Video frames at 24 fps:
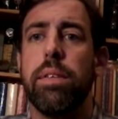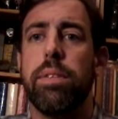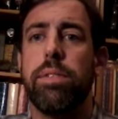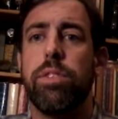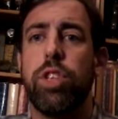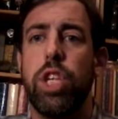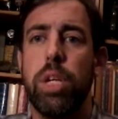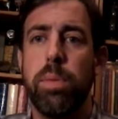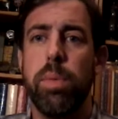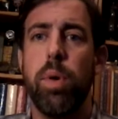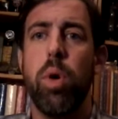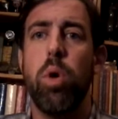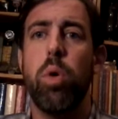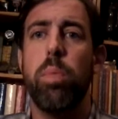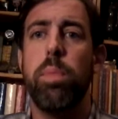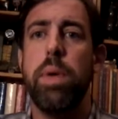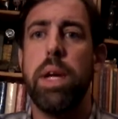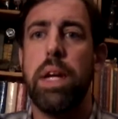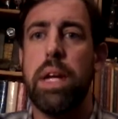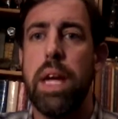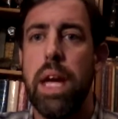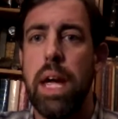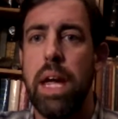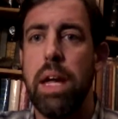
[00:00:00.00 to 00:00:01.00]
Chimo
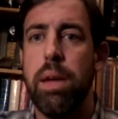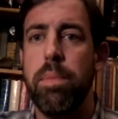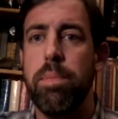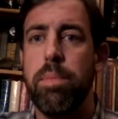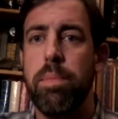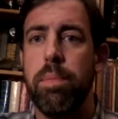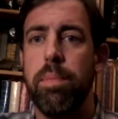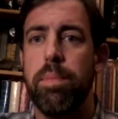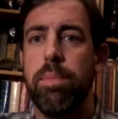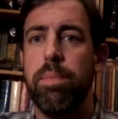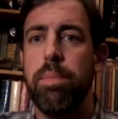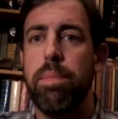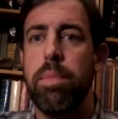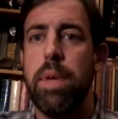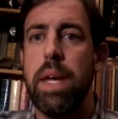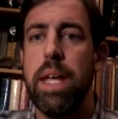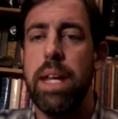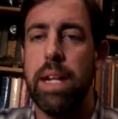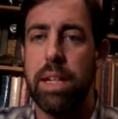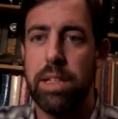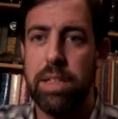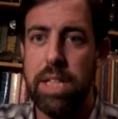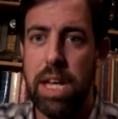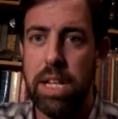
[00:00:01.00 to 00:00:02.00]
became
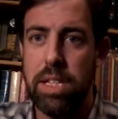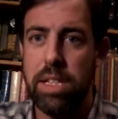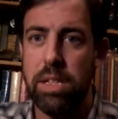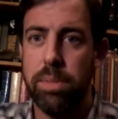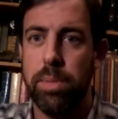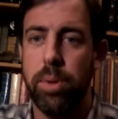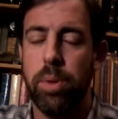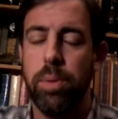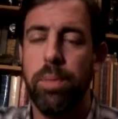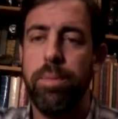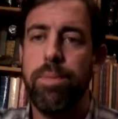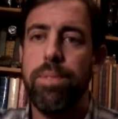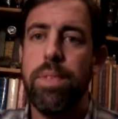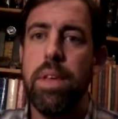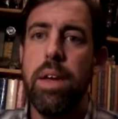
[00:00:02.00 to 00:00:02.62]
inaccessible.